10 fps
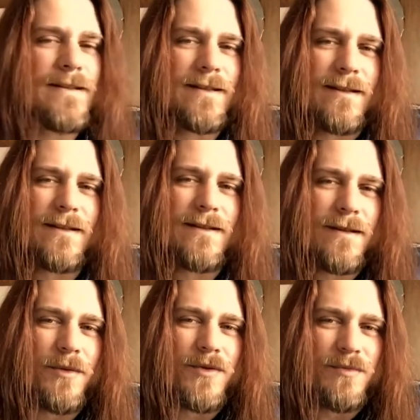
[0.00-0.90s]
This is
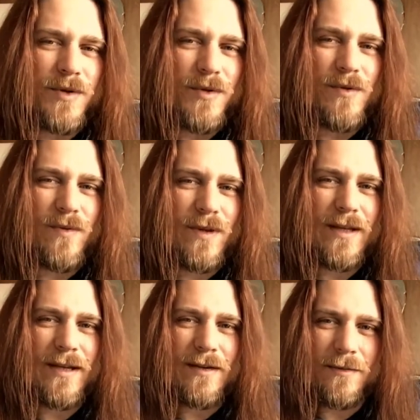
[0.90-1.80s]
the most beautiful
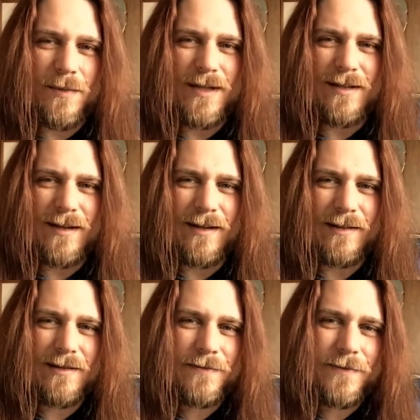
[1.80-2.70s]
thing on Midgard,
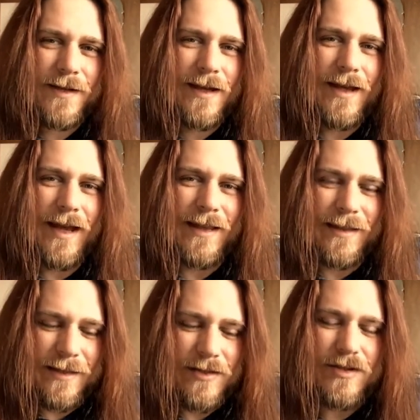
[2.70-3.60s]

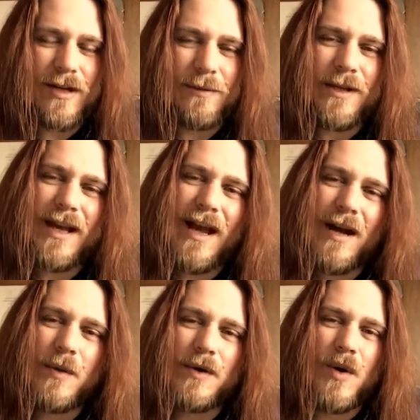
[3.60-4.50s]
and this shall be
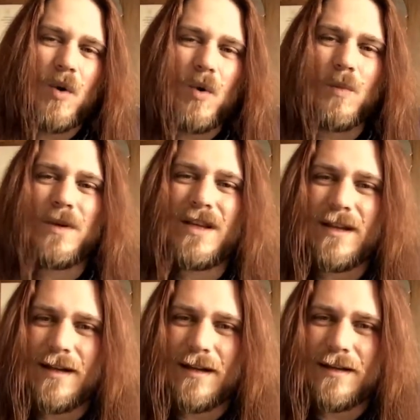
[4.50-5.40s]
our home
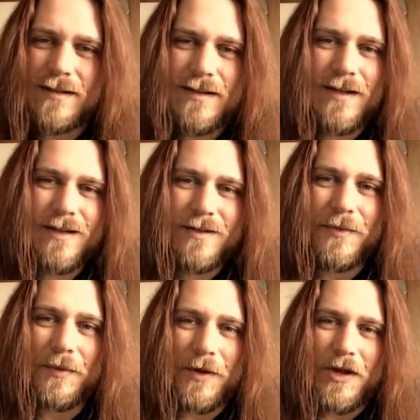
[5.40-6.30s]
here
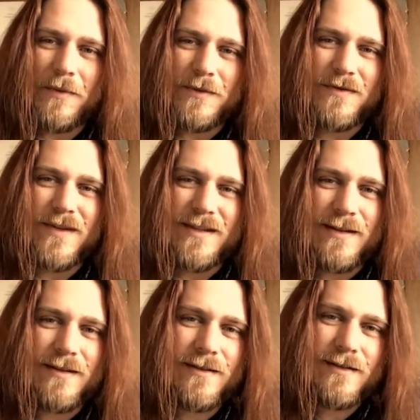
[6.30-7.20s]
when we come to
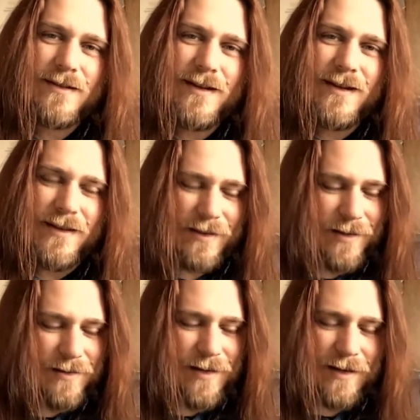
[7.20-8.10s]
visit.
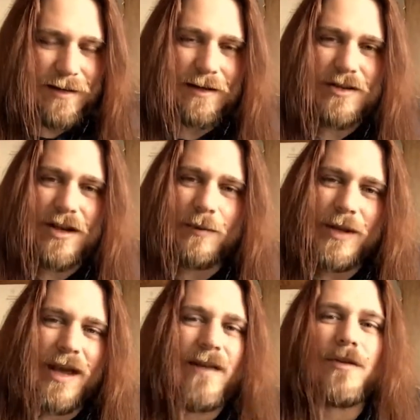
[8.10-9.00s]
This here shall
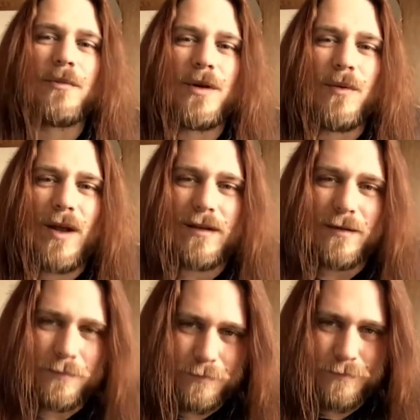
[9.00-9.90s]
we ever be welcome,